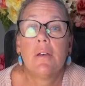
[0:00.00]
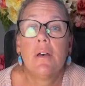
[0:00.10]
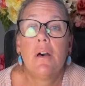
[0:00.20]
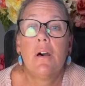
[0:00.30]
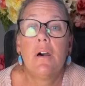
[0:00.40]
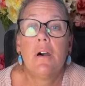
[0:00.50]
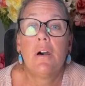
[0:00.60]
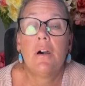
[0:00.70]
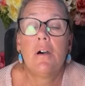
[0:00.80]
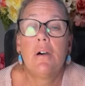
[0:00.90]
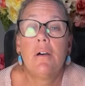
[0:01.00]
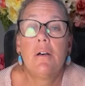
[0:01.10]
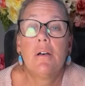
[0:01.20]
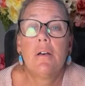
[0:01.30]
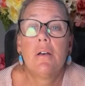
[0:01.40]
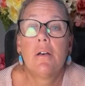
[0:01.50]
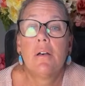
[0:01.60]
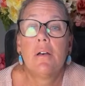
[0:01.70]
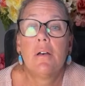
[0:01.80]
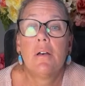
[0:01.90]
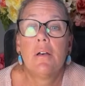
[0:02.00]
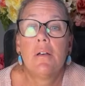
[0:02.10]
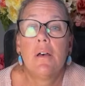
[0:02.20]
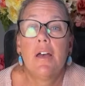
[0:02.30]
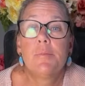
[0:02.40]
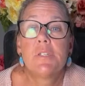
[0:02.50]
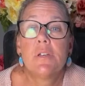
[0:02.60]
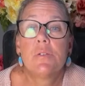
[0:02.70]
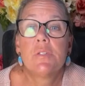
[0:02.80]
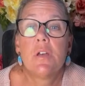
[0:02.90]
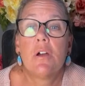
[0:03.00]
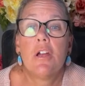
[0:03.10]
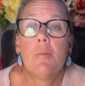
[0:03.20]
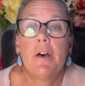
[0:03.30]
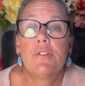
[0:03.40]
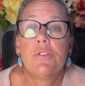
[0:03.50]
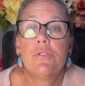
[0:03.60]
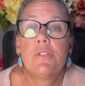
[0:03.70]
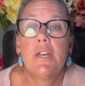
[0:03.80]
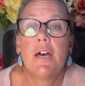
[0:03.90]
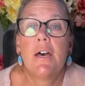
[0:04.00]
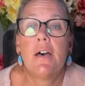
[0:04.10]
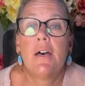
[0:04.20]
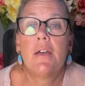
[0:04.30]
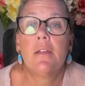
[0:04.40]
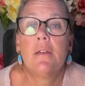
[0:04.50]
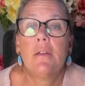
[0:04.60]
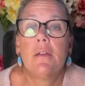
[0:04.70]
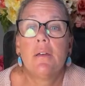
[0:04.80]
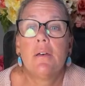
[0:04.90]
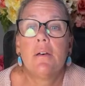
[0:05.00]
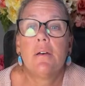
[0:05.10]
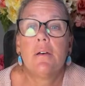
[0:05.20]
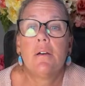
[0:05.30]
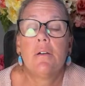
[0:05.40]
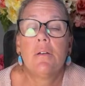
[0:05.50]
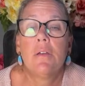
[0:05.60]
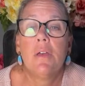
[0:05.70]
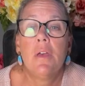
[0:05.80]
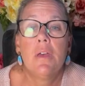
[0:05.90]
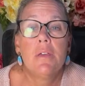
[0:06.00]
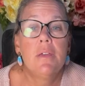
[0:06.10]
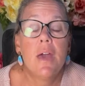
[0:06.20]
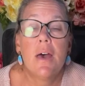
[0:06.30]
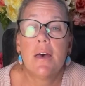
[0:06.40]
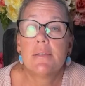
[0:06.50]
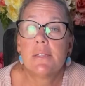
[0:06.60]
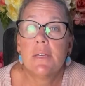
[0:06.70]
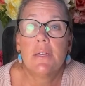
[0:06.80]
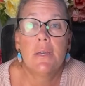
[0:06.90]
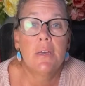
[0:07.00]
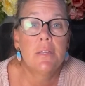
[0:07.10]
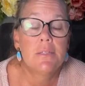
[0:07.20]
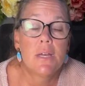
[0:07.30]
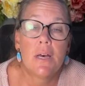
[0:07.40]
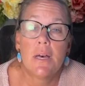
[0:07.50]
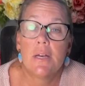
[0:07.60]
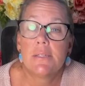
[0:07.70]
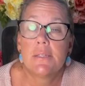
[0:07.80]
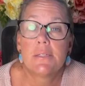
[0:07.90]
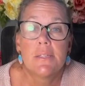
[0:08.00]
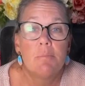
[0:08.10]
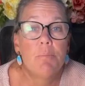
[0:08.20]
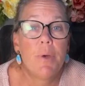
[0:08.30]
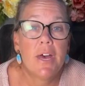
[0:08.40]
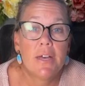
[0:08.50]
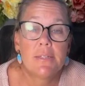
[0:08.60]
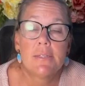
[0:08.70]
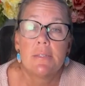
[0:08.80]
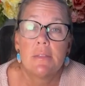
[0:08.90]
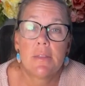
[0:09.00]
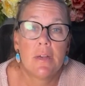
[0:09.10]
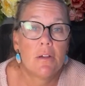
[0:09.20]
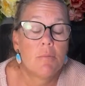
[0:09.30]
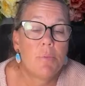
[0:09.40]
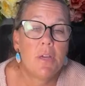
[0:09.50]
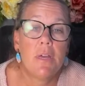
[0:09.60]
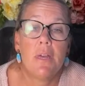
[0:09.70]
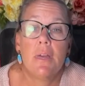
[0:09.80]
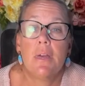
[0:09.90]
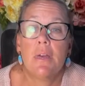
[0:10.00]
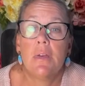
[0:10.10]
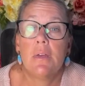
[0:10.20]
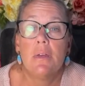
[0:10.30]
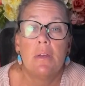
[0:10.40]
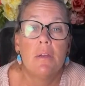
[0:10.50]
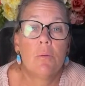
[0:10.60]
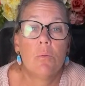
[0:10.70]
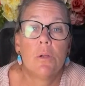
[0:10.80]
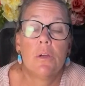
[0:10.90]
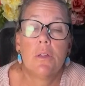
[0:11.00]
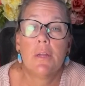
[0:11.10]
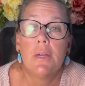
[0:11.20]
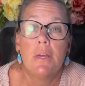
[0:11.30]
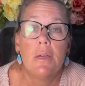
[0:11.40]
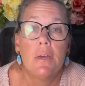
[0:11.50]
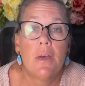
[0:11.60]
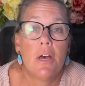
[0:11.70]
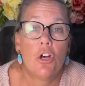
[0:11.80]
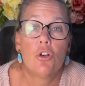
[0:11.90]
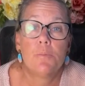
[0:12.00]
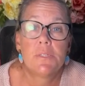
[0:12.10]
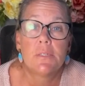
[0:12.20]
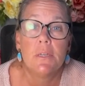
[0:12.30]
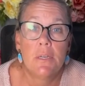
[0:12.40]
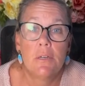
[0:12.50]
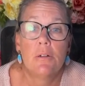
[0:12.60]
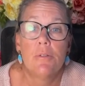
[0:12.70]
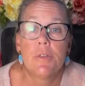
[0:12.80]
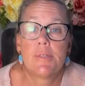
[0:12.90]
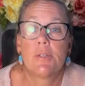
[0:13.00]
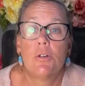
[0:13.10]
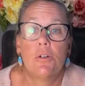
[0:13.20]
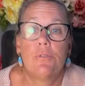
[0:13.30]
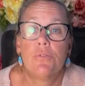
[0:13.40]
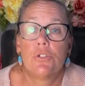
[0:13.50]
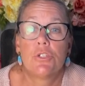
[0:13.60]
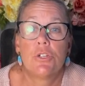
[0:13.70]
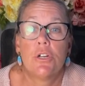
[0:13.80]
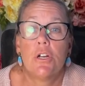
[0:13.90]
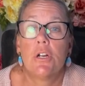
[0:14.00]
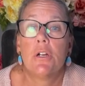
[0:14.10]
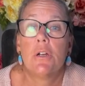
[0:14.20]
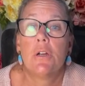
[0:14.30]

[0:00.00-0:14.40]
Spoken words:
Aw, I'm so sorry about your dad. Oh, yes, it does. It's the best therapy. It really helps heal the soul for sure.